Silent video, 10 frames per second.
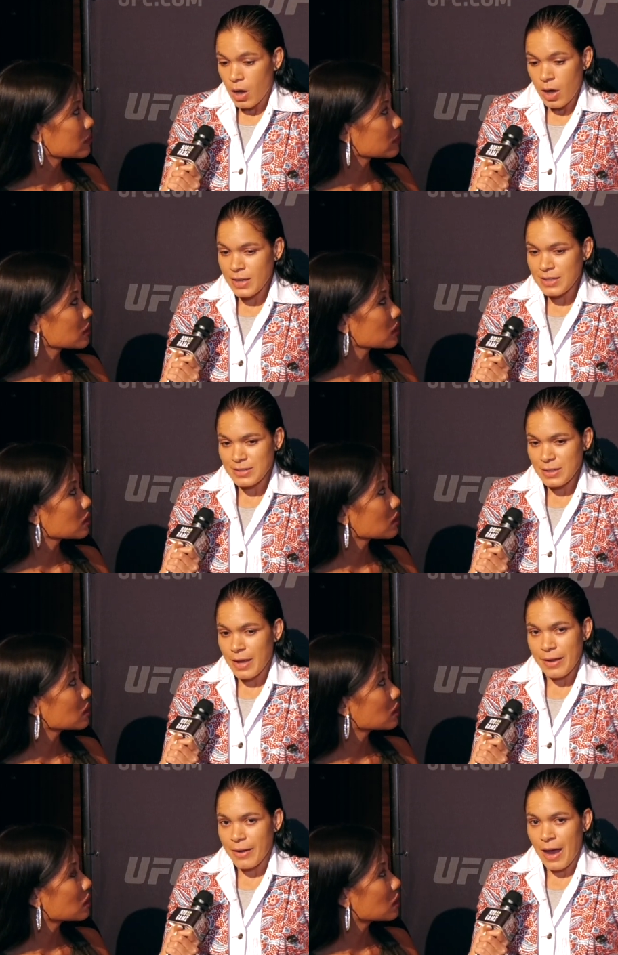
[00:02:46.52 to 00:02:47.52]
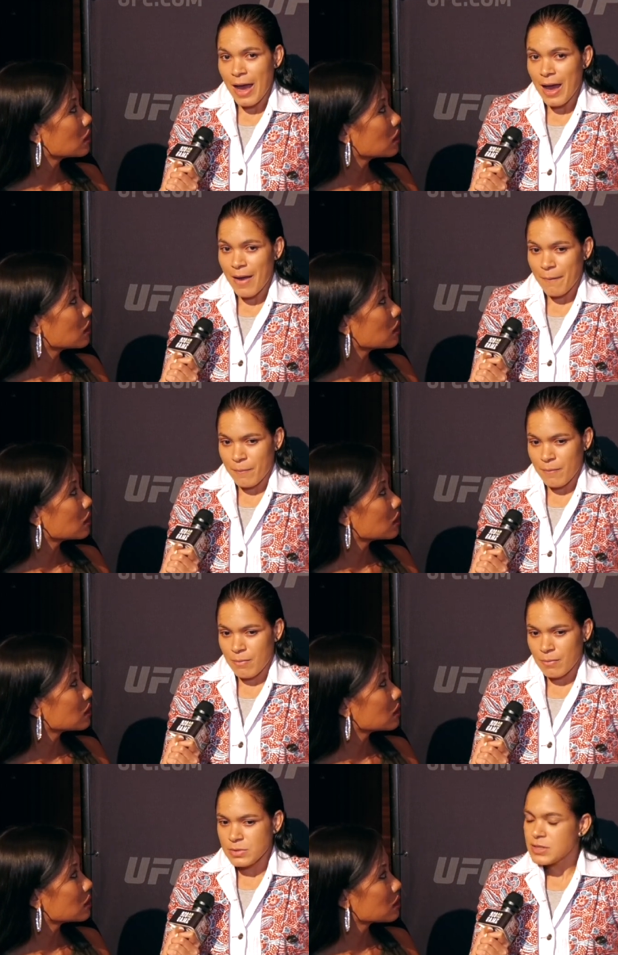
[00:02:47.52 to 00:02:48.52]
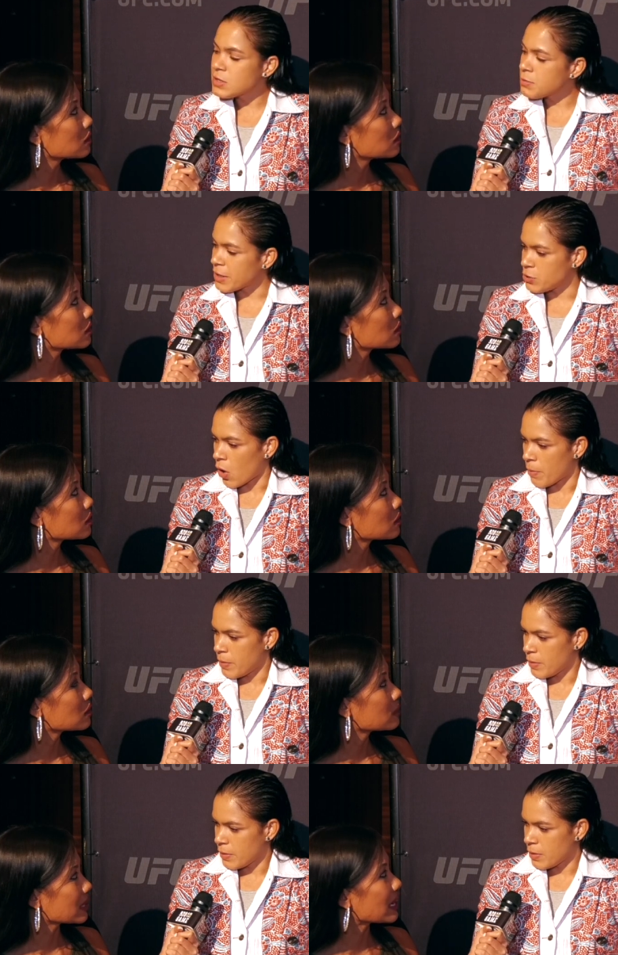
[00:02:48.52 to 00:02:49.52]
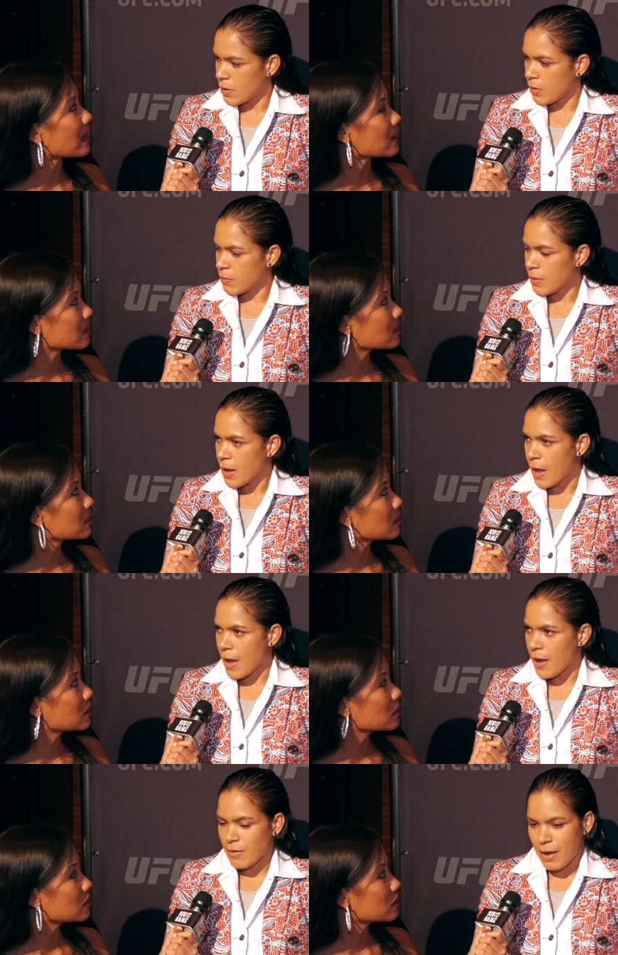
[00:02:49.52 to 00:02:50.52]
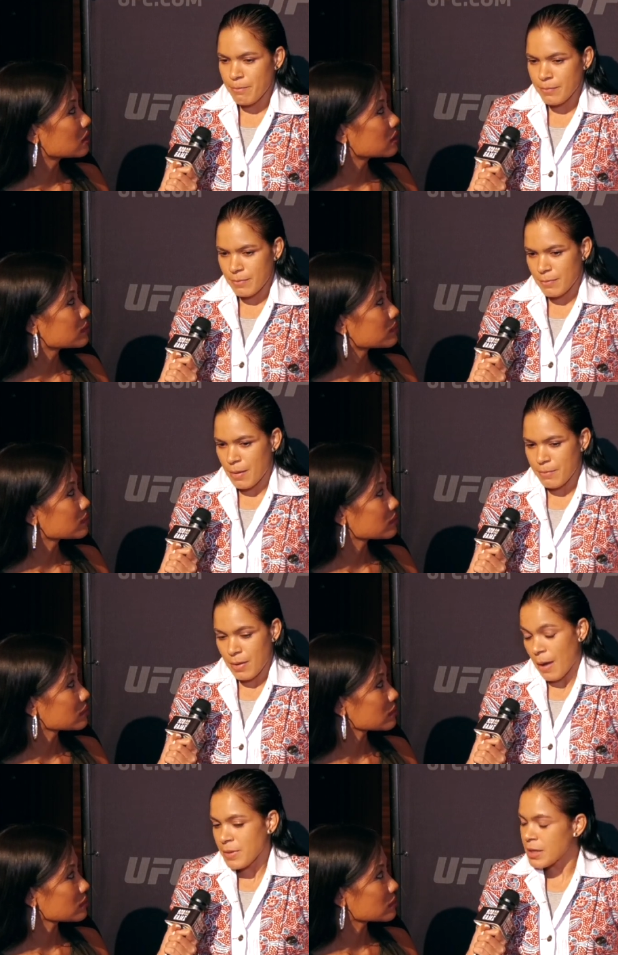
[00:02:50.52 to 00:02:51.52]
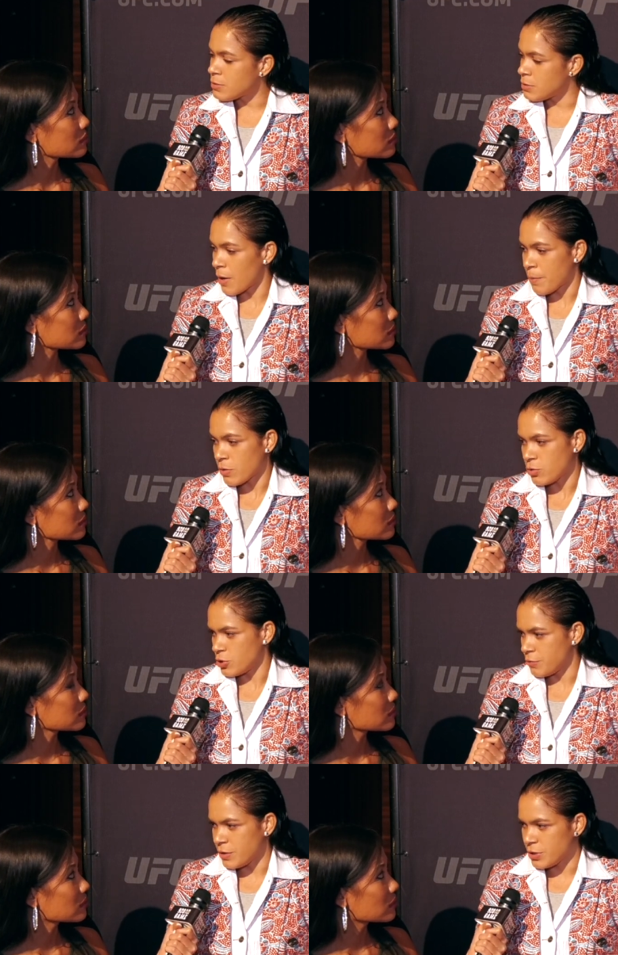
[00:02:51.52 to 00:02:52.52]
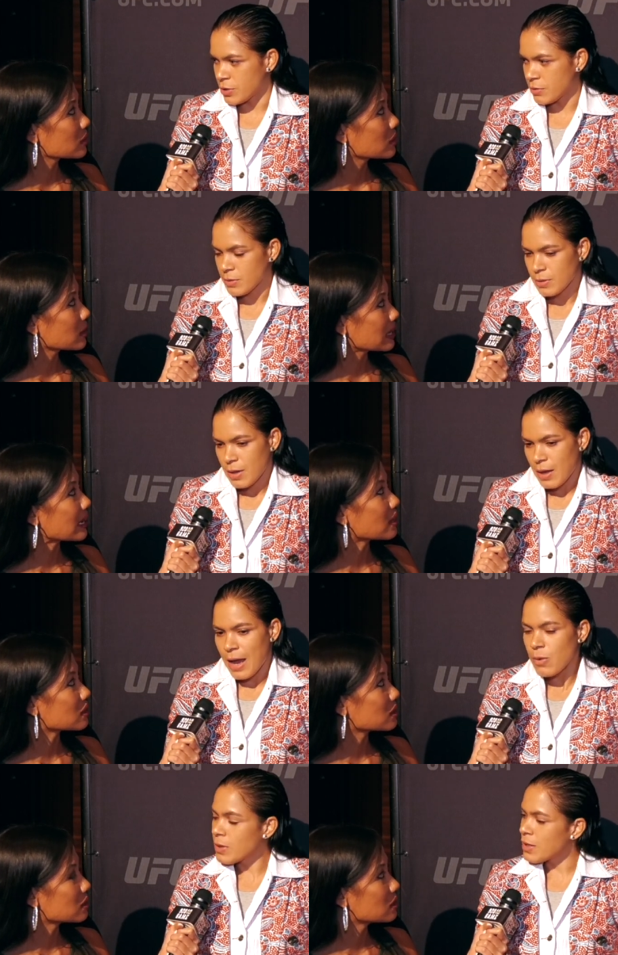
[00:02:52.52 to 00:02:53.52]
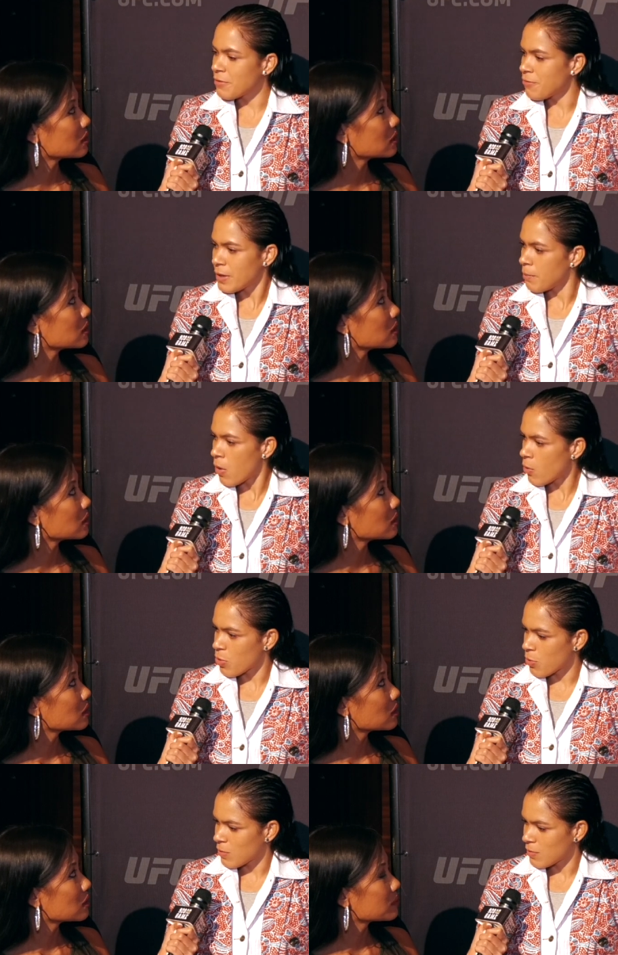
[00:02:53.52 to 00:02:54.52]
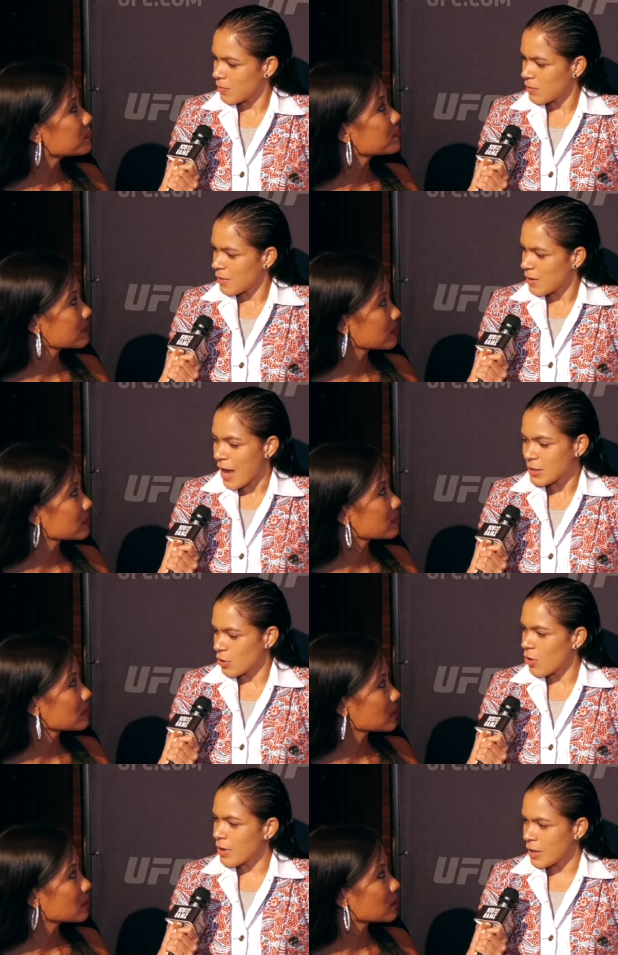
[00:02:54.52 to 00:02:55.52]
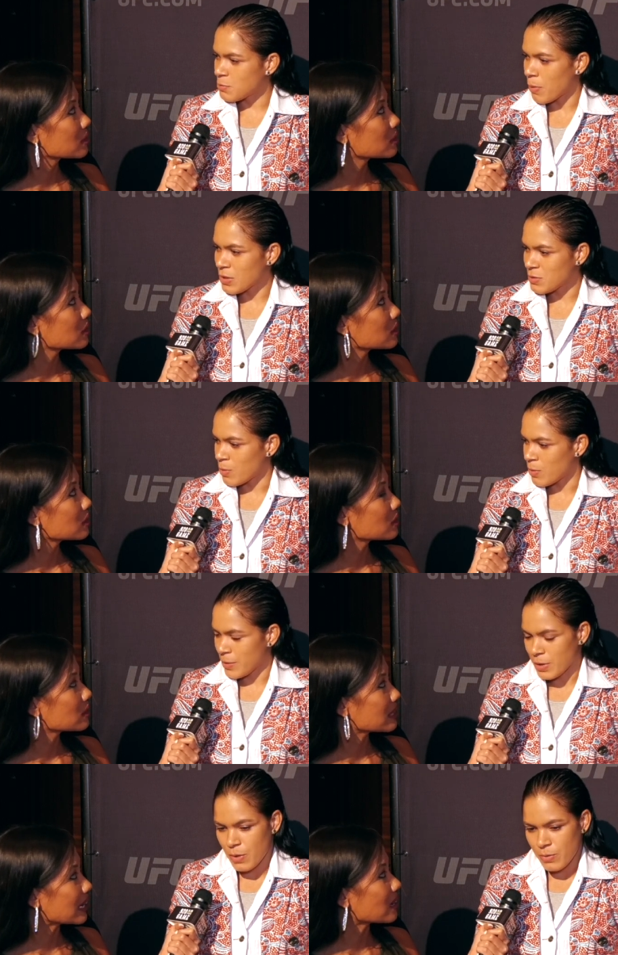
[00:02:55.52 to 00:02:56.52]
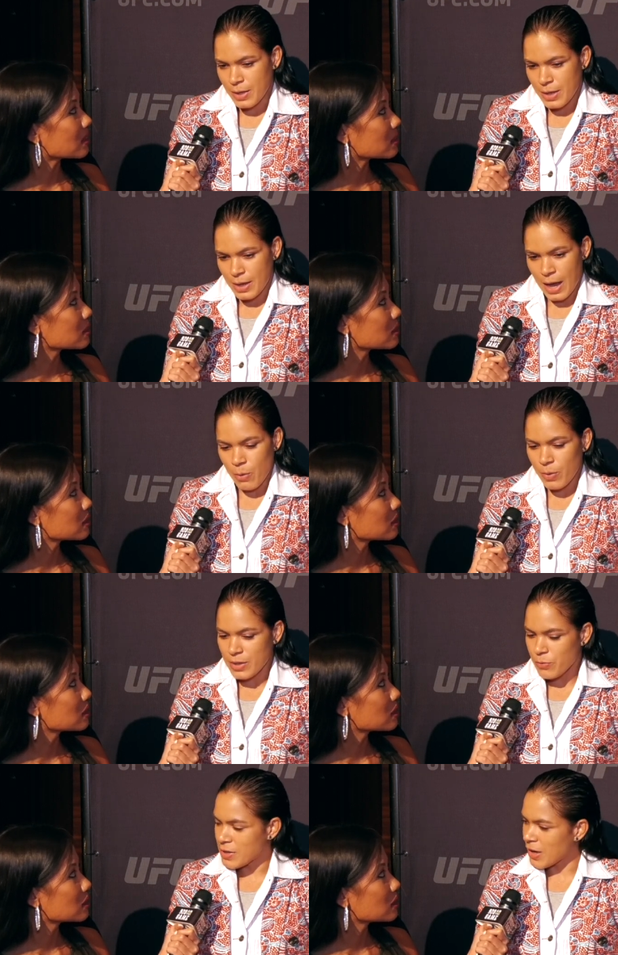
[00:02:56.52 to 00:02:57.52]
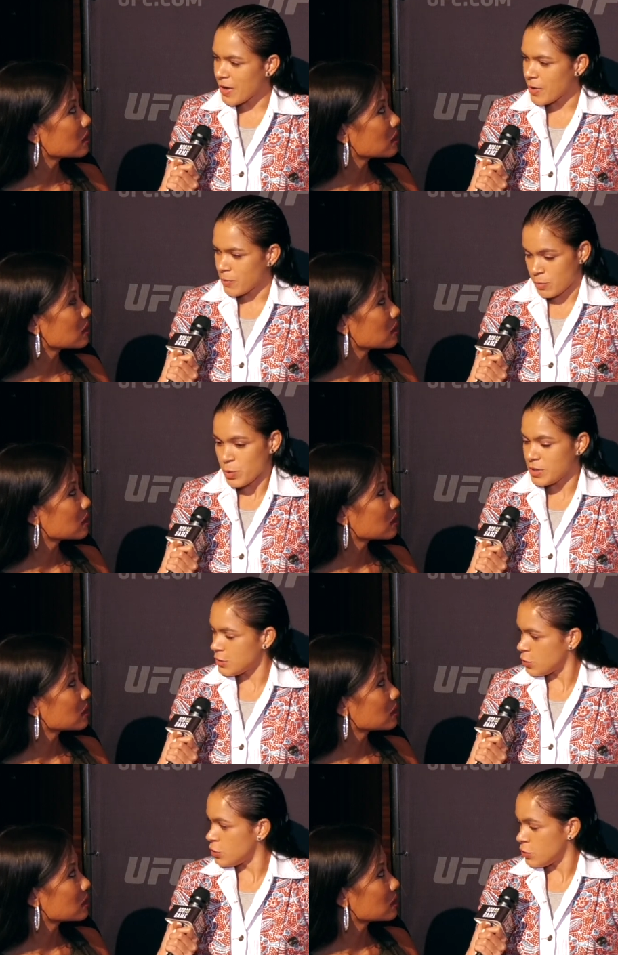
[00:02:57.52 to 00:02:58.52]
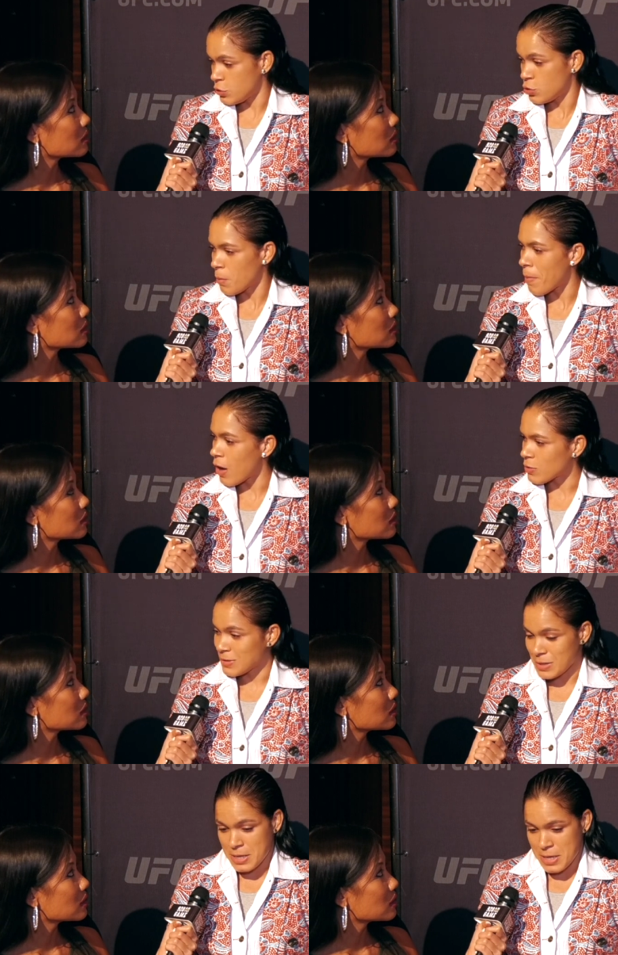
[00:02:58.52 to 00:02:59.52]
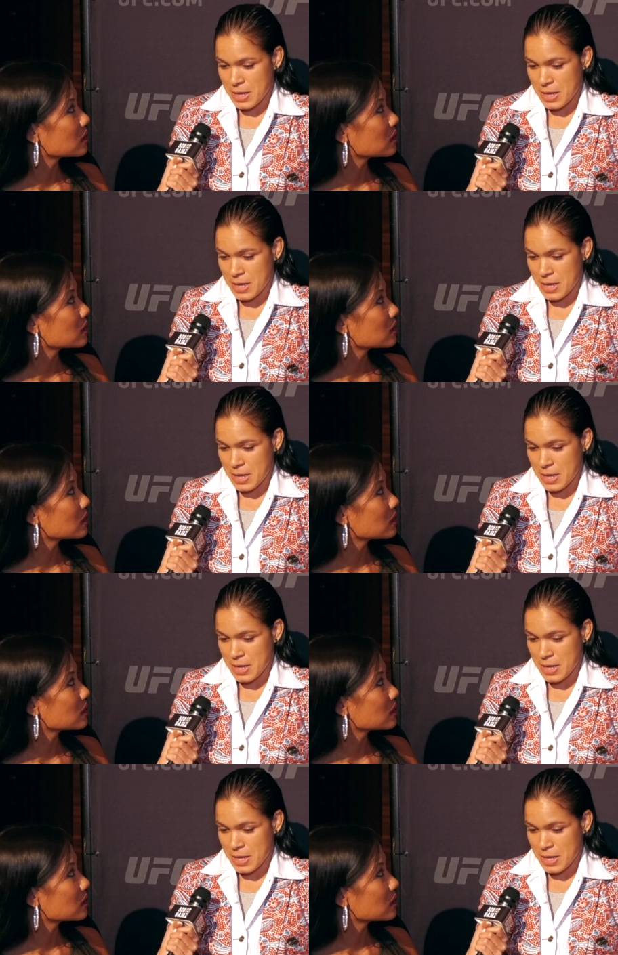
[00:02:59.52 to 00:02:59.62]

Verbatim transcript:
Speaker 1: Honestly, like, I, this is my job, you know. I have, I'm, I'm, I'm the champ in two division. I want to defend both as long as possible, you know. I want to retire with these two belts